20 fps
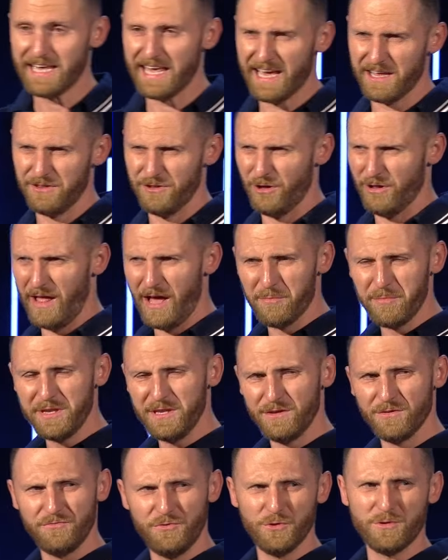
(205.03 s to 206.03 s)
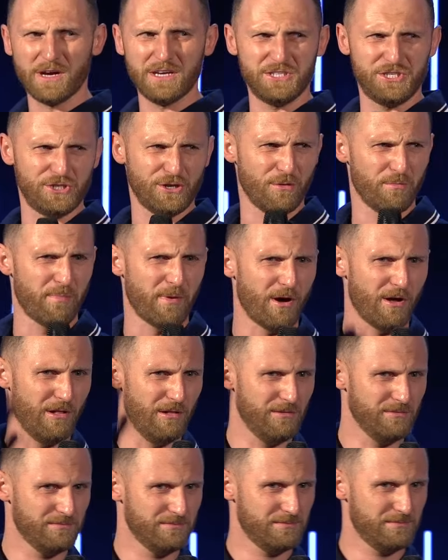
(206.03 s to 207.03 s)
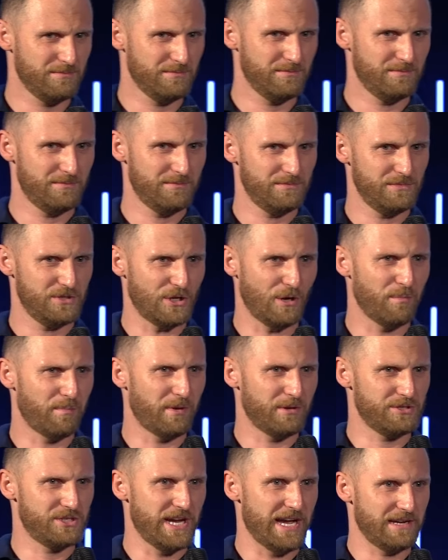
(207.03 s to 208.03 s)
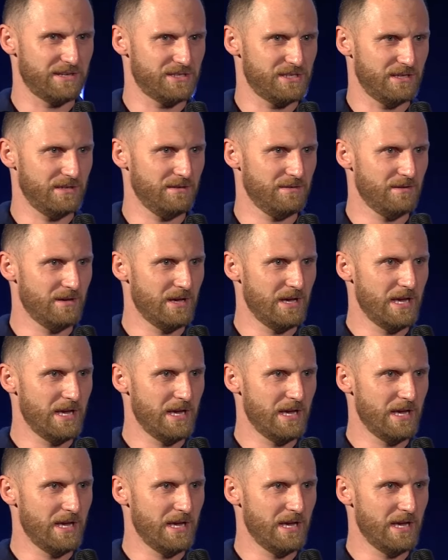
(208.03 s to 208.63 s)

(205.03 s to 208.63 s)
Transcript: Kendall. How many of you guys, John Paul Jackson?